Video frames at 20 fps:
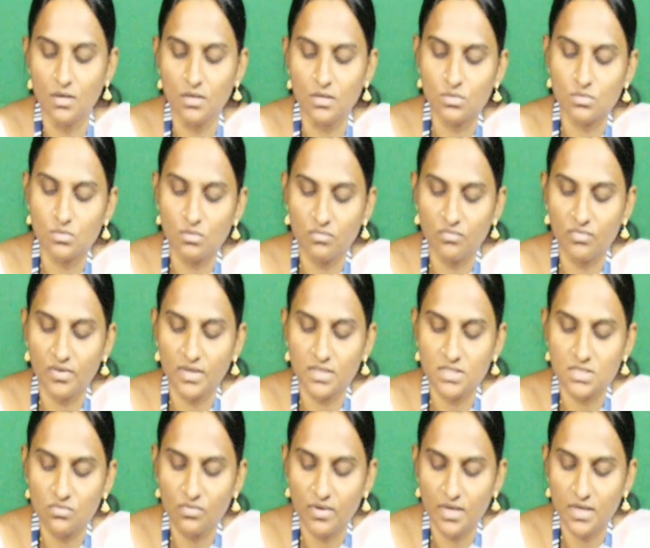So
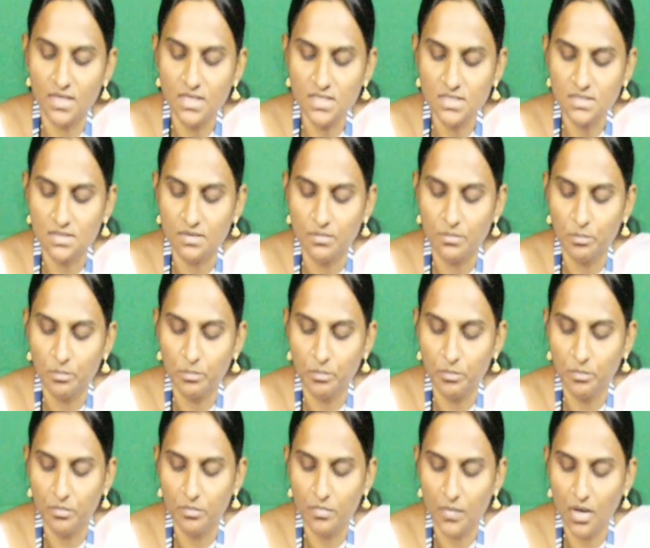first one is
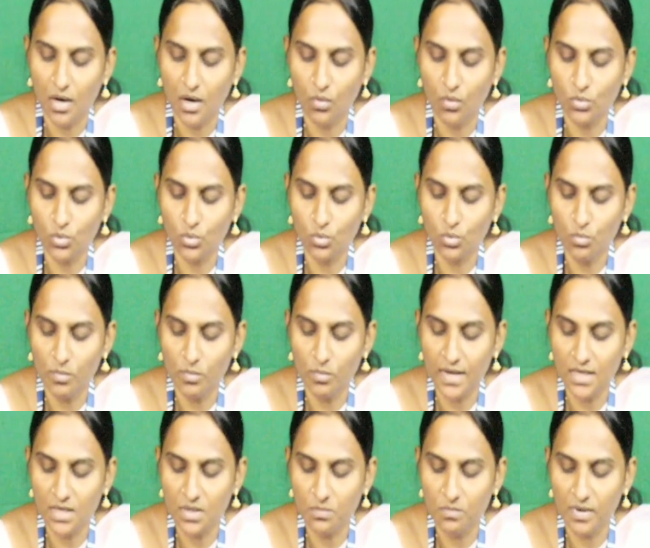how to
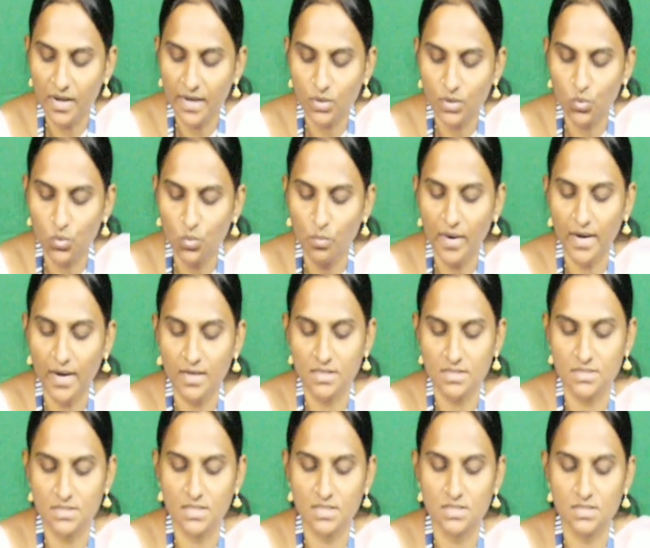multiply two
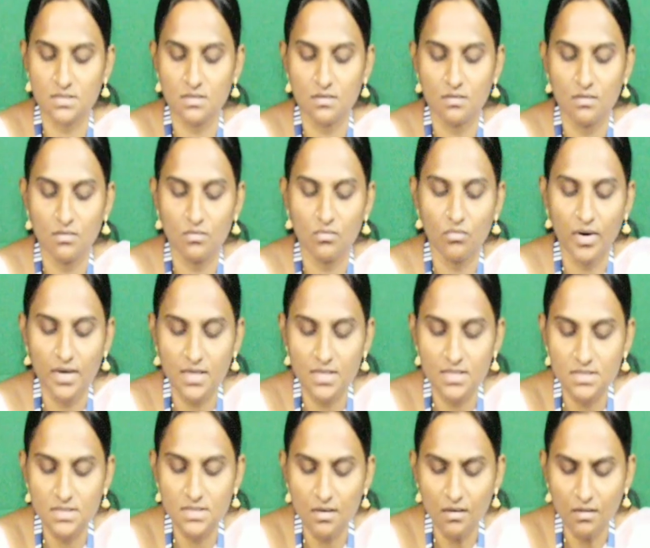matrices. What
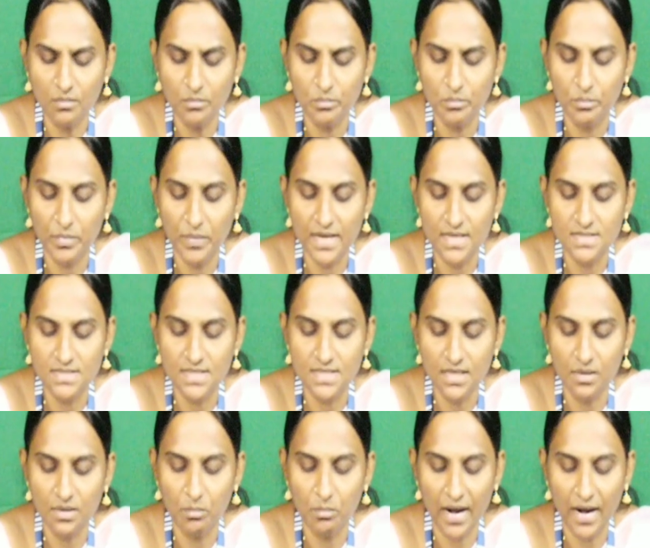is the
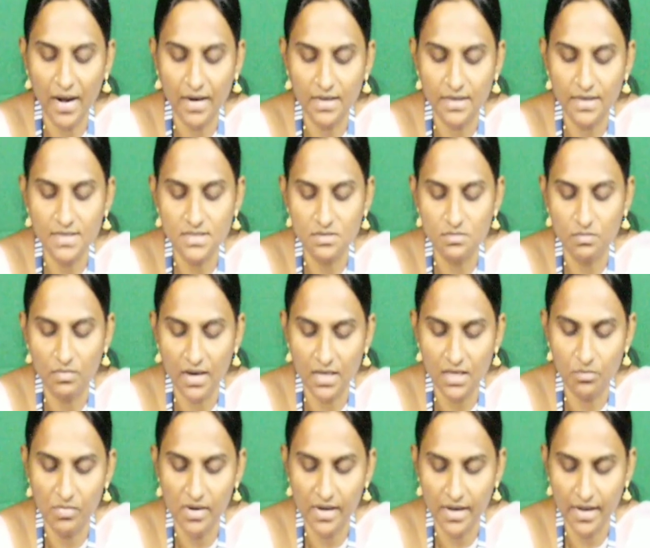basic matrix
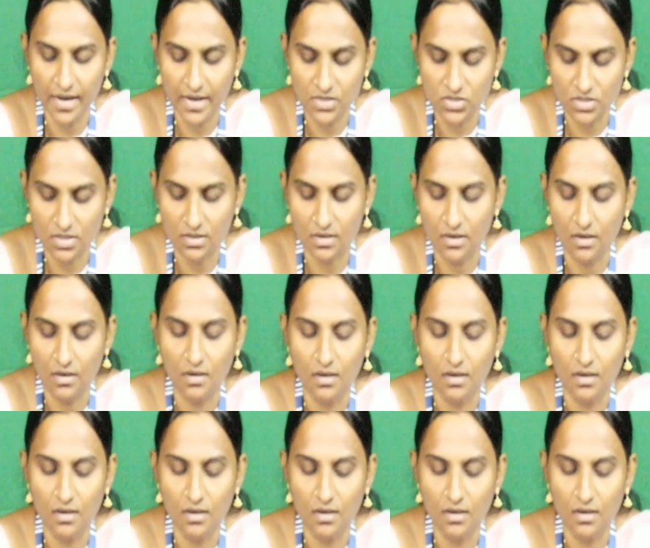multiplication?